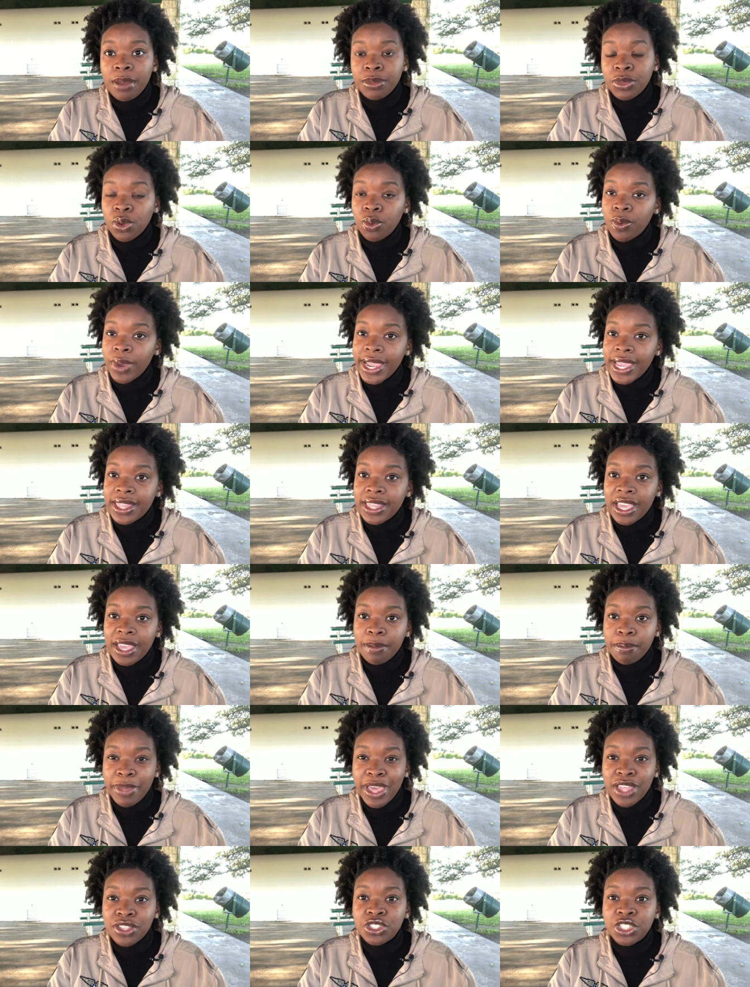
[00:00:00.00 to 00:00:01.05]
the way that
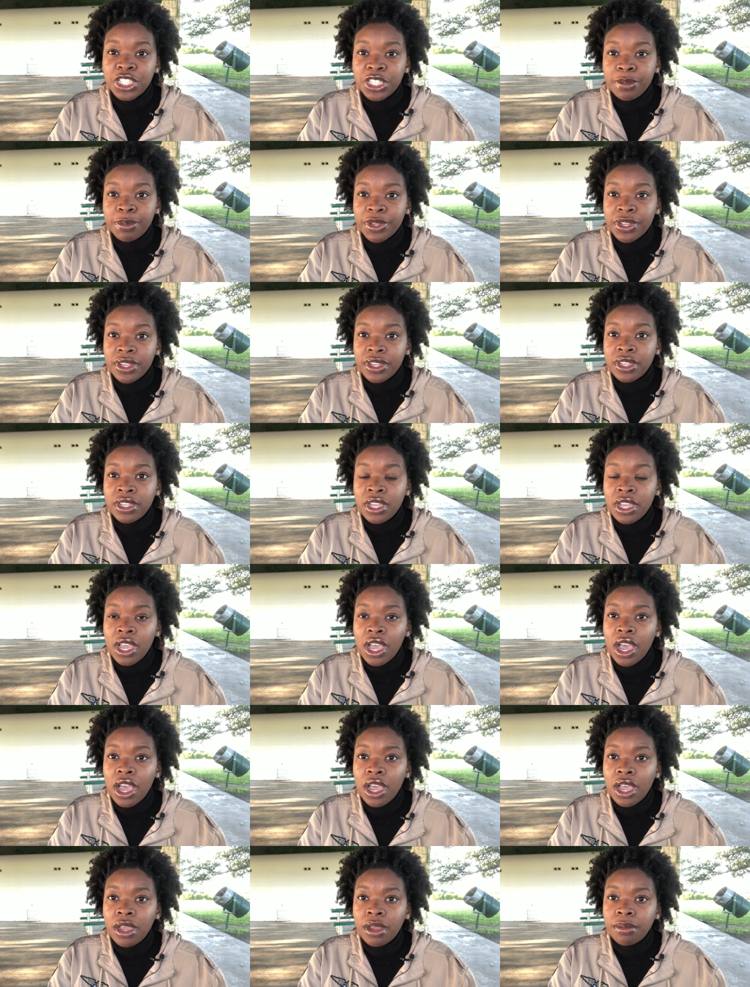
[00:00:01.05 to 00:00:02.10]
Bathsheba
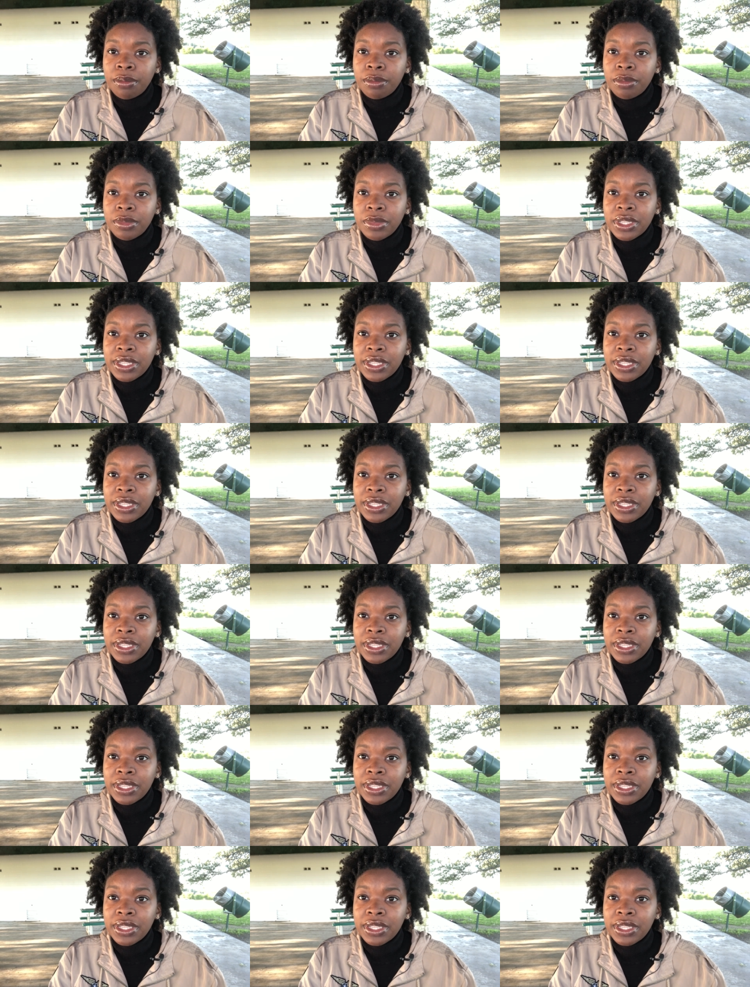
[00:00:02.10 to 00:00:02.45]
um,